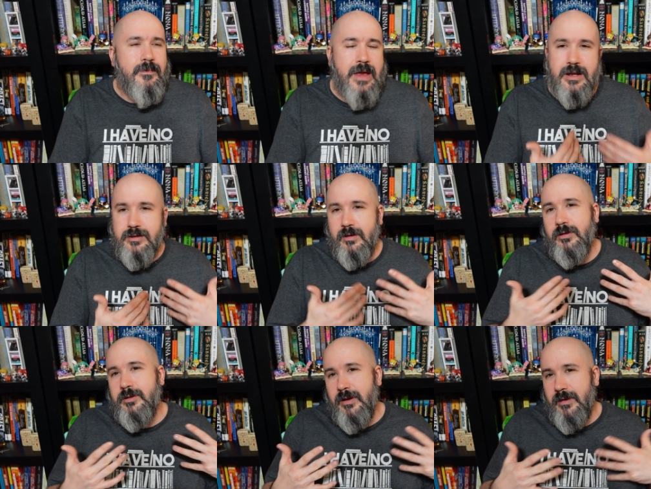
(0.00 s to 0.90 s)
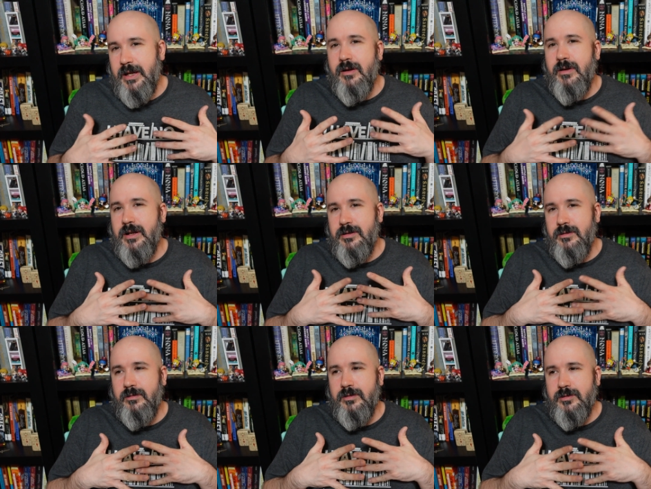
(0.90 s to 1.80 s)
that is ultimately going
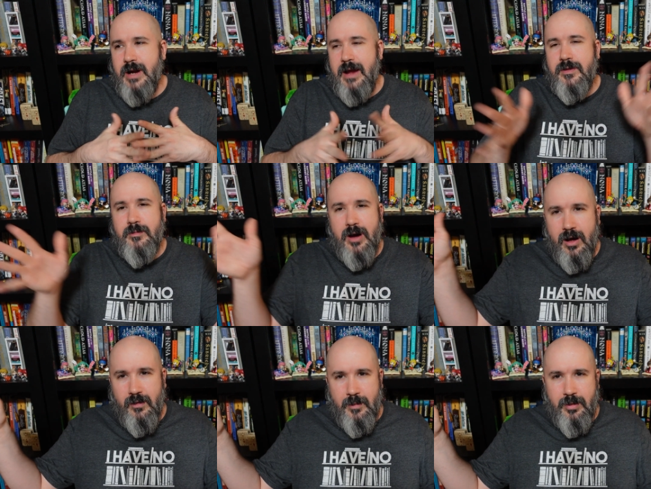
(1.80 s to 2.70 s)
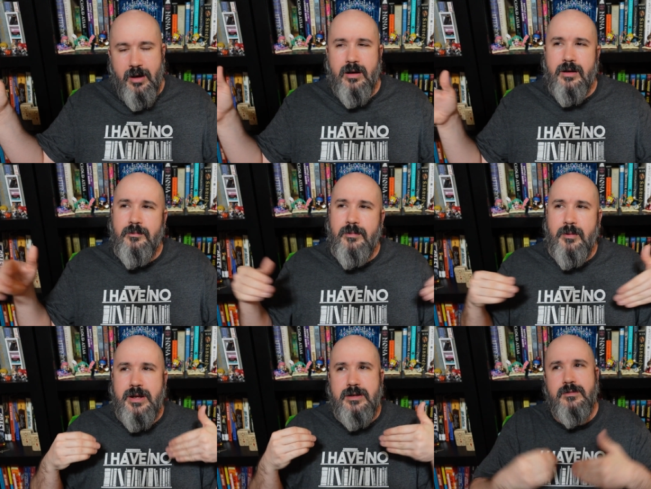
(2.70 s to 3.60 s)
to drive them all apart. But
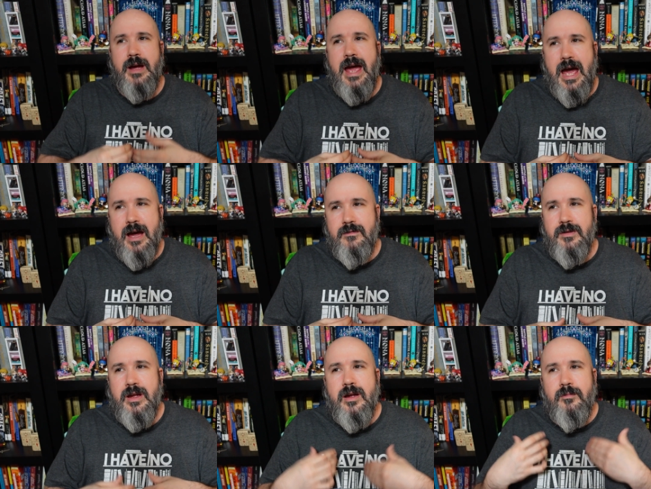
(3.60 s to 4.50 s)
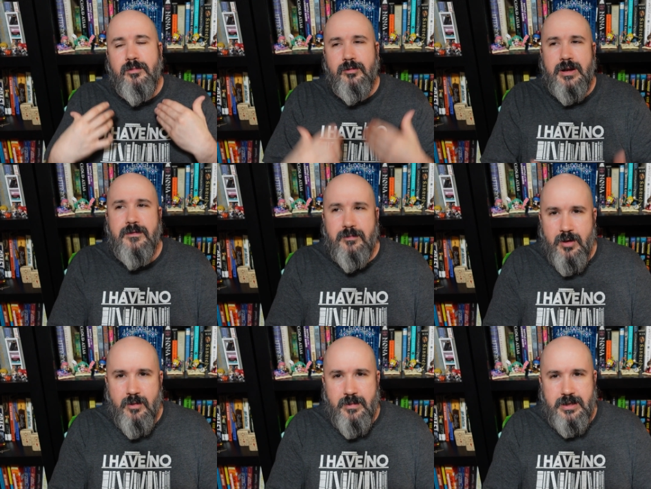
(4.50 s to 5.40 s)
we do have brief
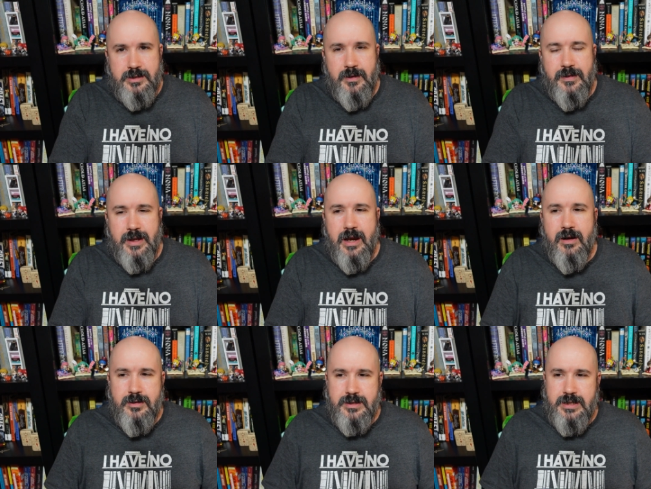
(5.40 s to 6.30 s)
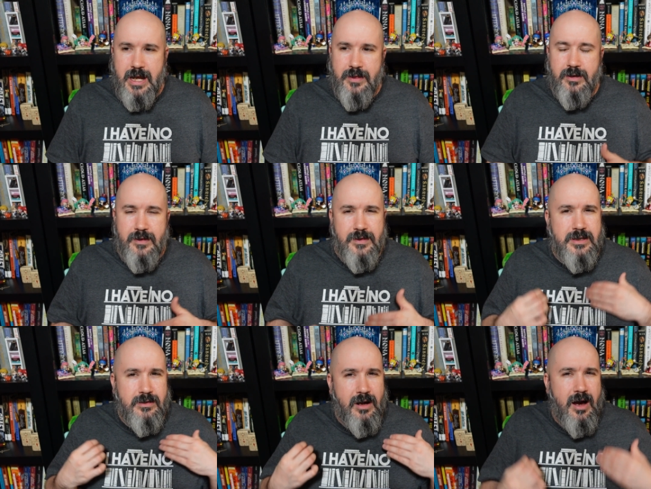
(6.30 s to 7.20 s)
moments with the characters together, and
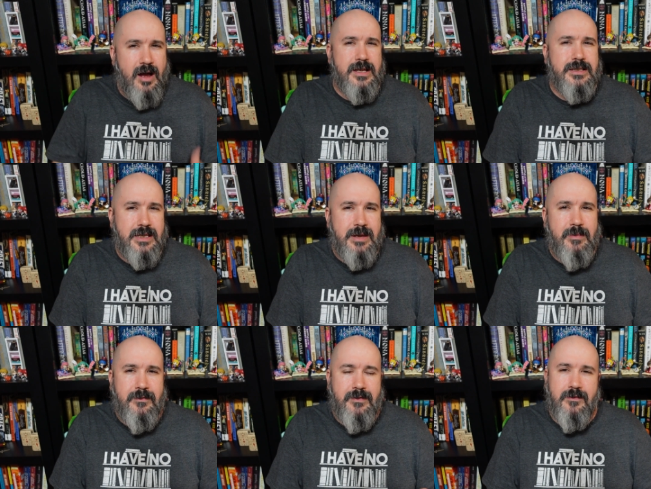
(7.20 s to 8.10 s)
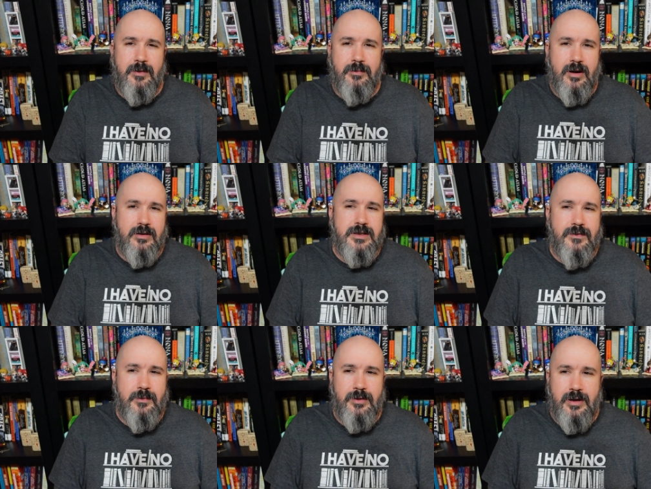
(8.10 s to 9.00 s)
these are honestly my favorite parts of
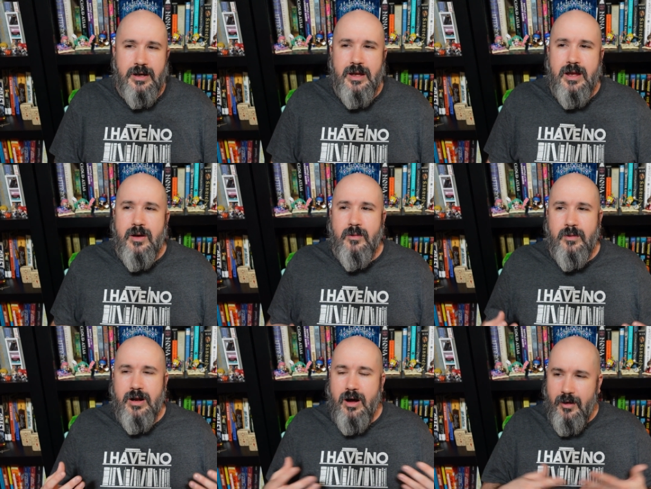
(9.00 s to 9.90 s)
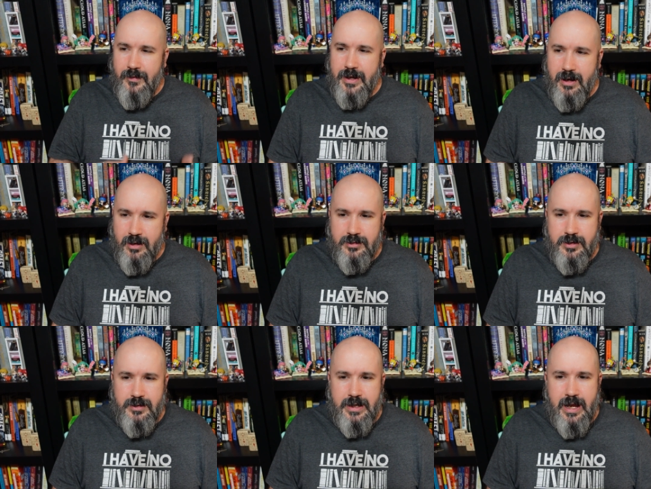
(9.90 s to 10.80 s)
the book. When all the characters
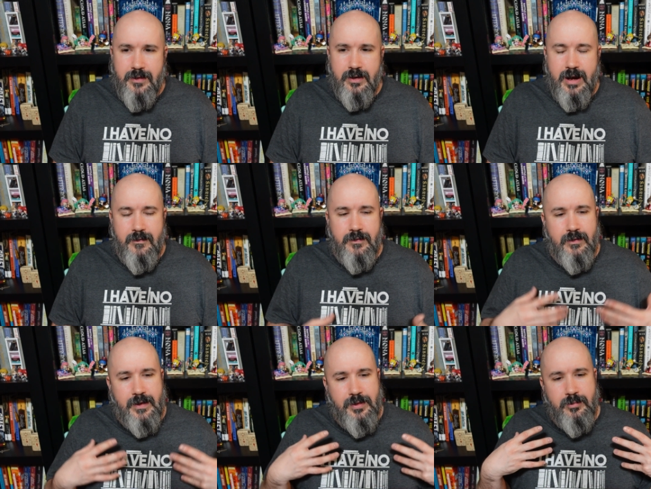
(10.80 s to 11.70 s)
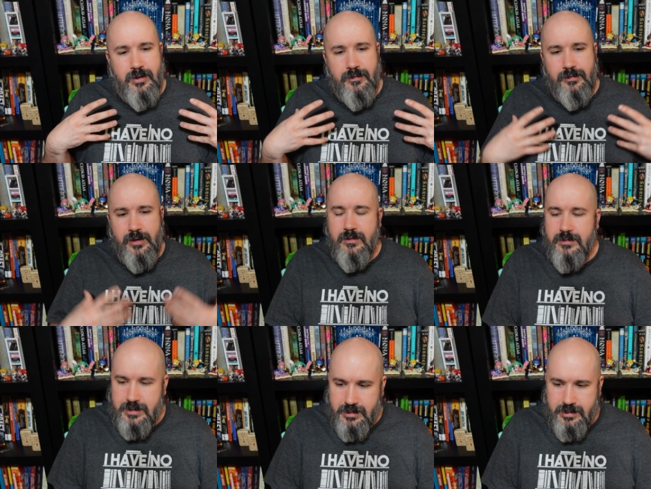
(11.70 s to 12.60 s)
are together, I feel like the book
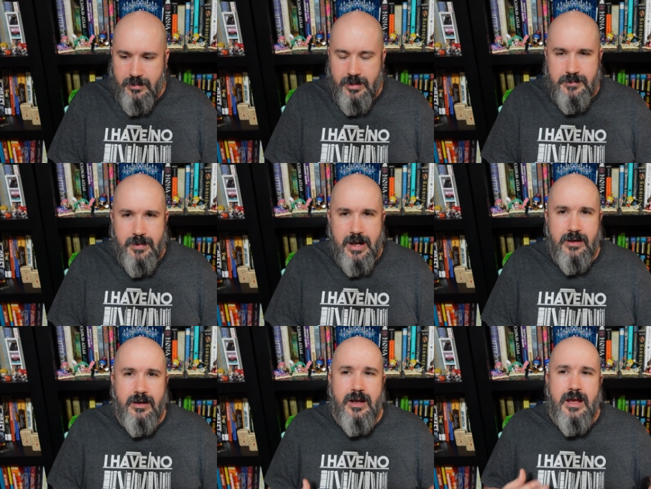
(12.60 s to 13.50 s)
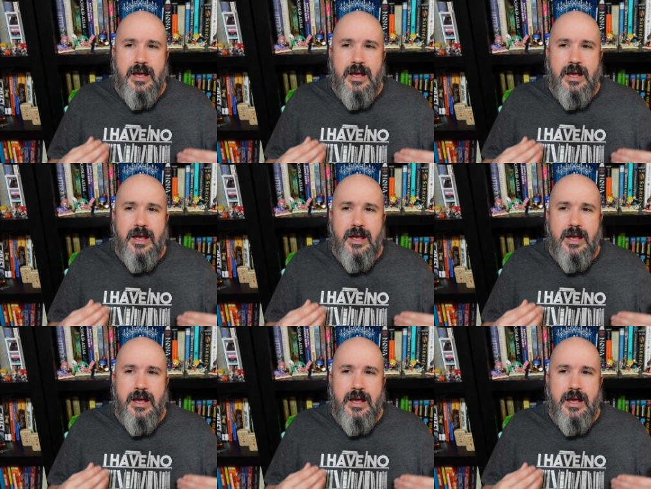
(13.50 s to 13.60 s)
flows so much better.